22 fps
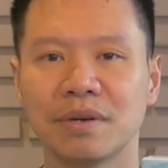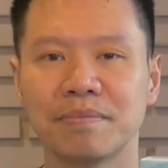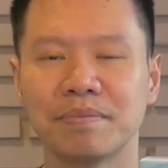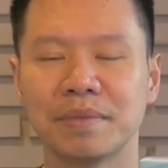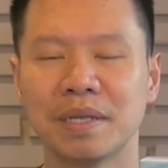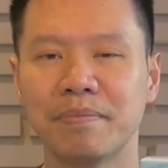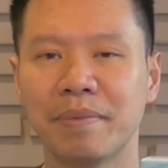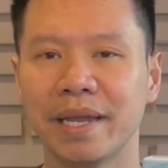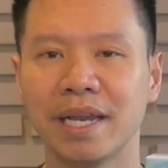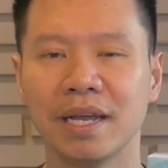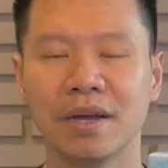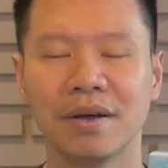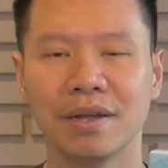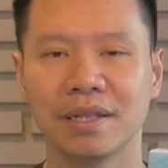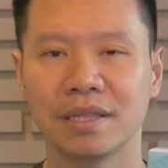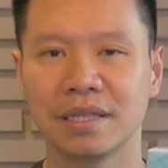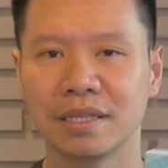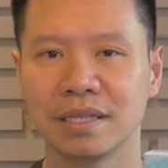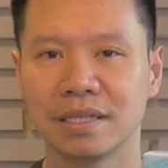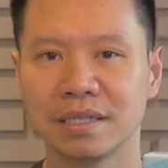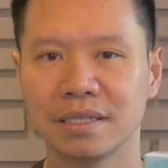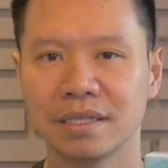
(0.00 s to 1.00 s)
depending
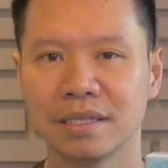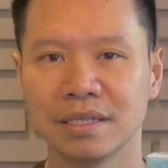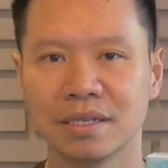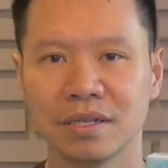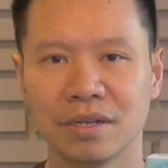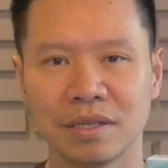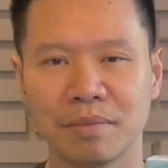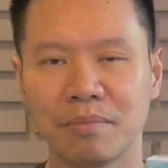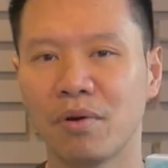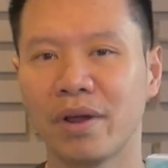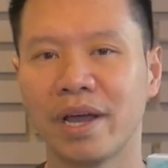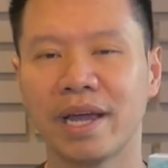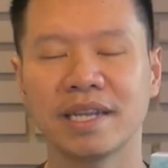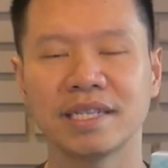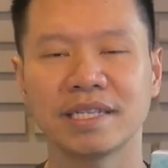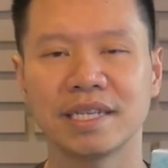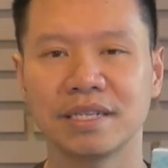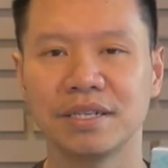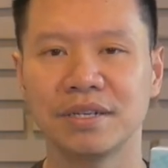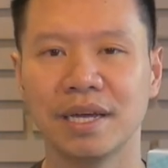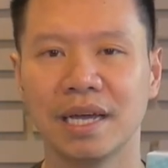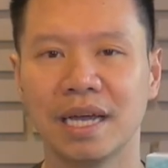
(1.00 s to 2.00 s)
on the brands
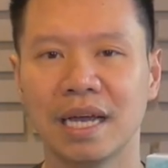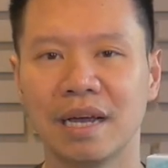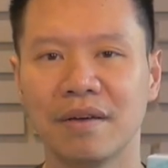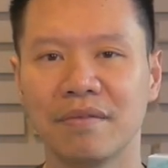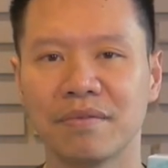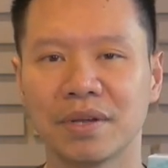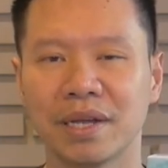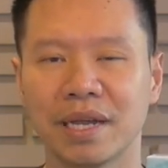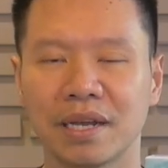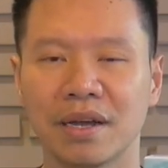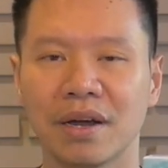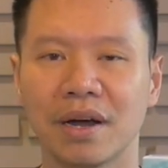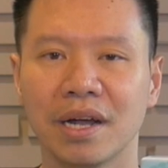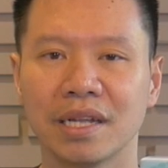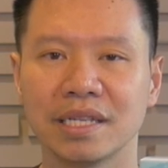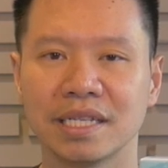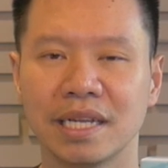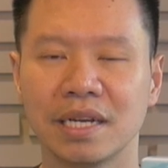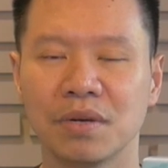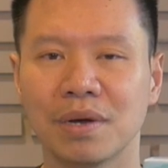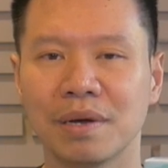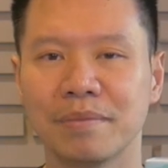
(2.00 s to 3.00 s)
that you have, can
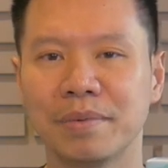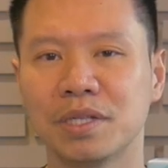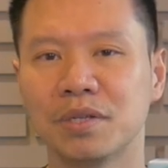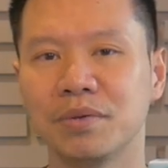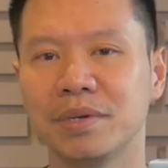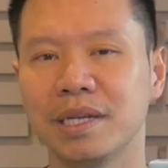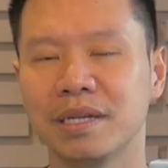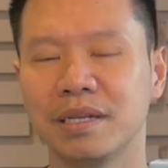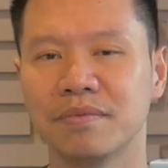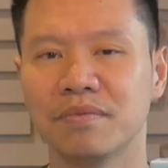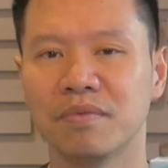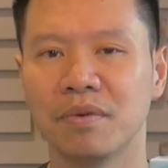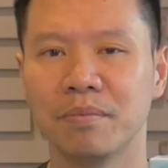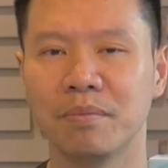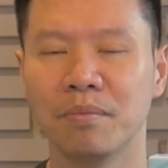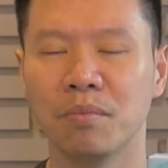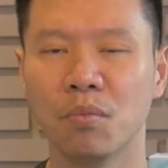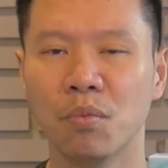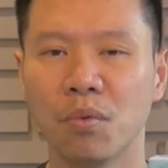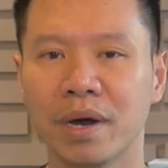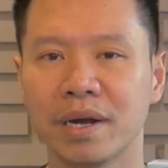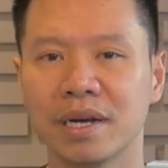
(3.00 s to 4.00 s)
cost anywhere between
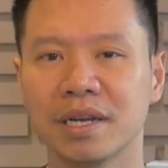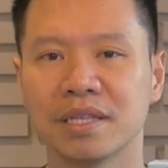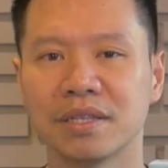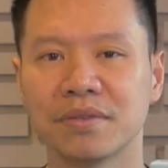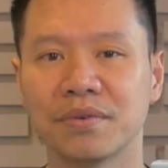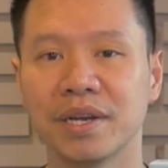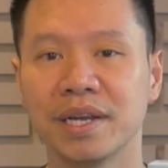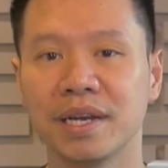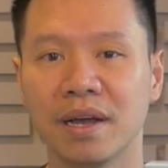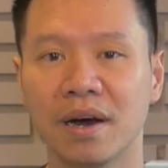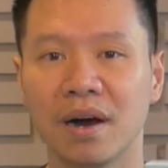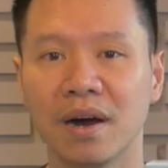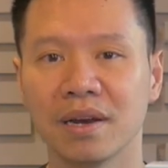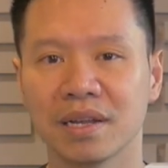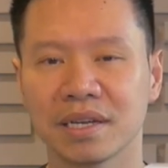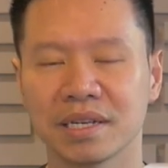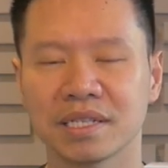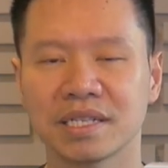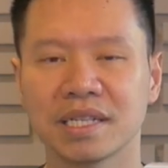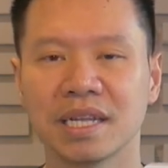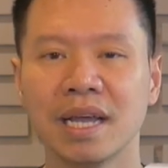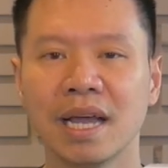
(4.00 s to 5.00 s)
from $1 to
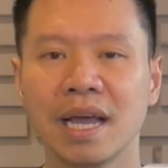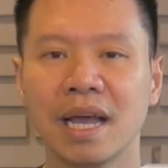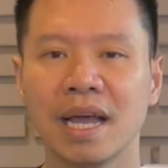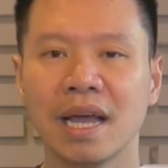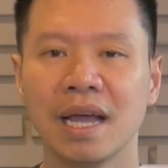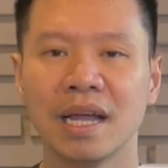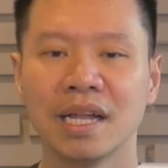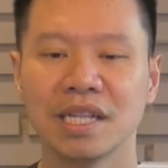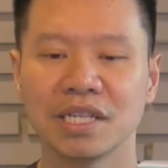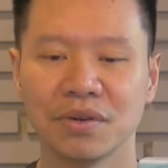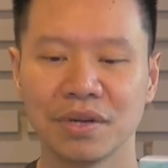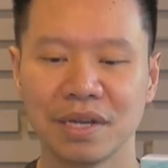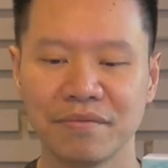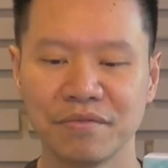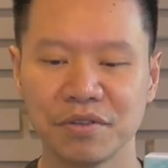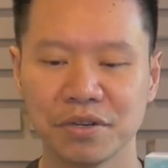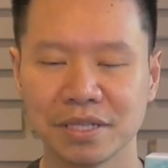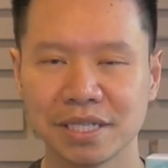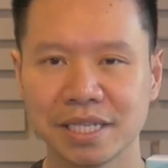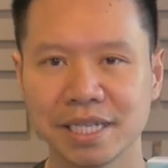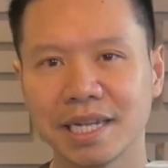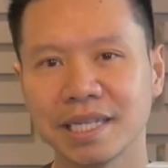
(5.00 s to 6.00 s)
$3. So if
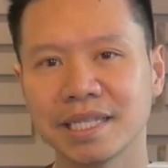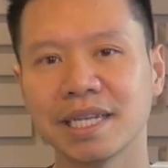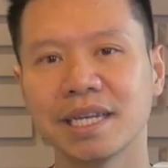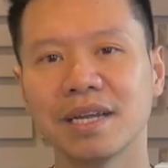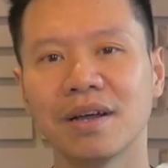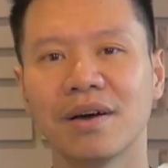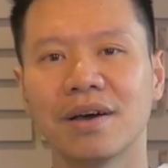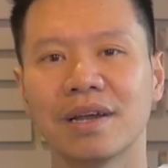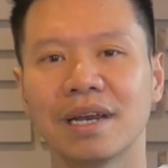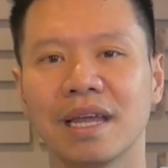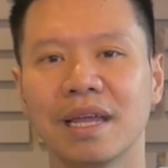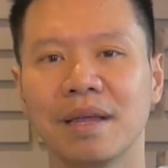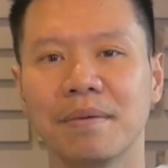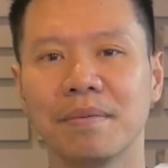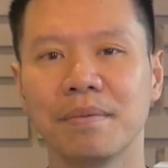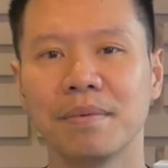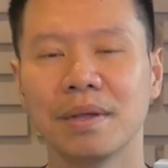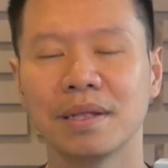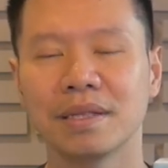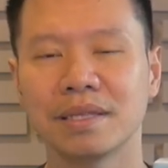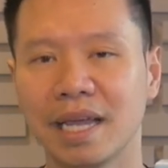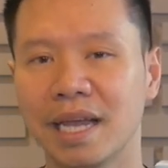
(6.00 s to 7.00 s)
you're testing on a
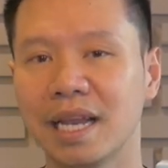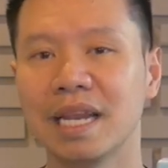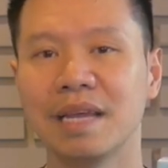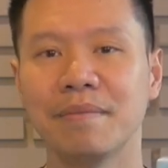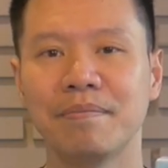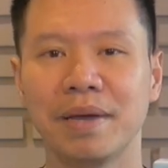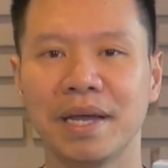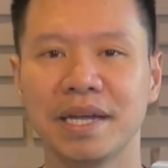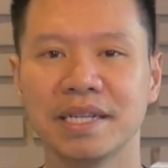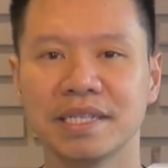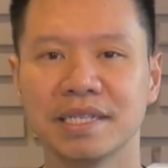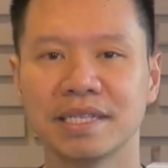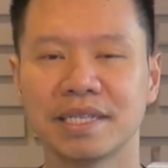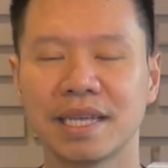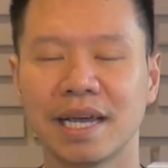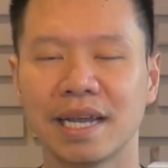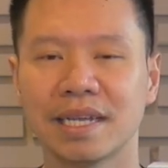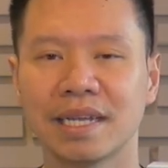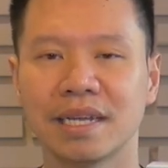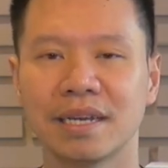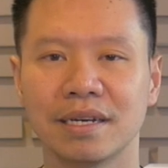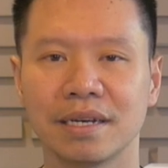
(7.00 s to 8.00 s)
daily basis,
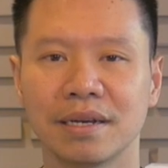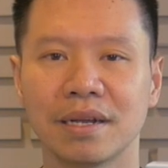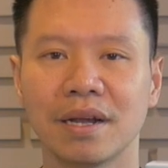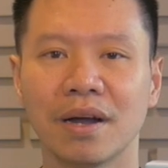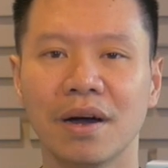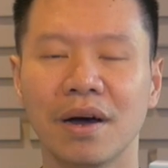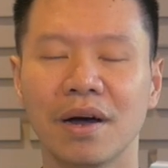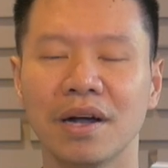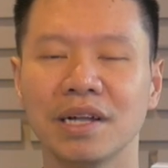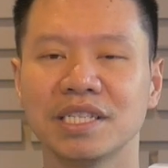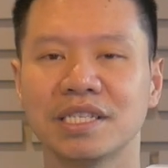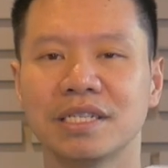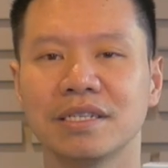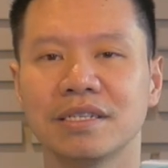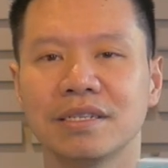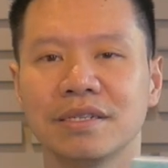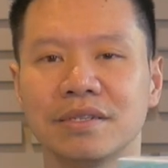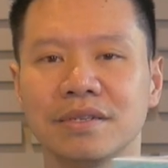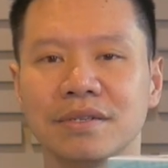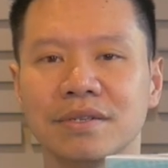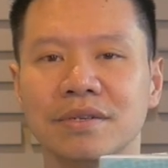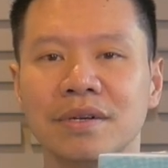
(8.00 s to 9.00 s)
that can cost
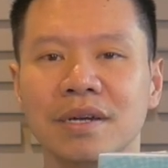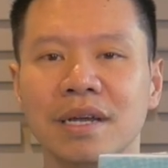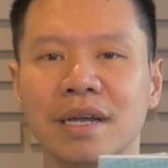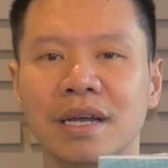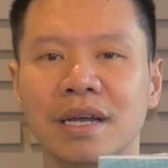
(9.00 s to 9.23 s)
you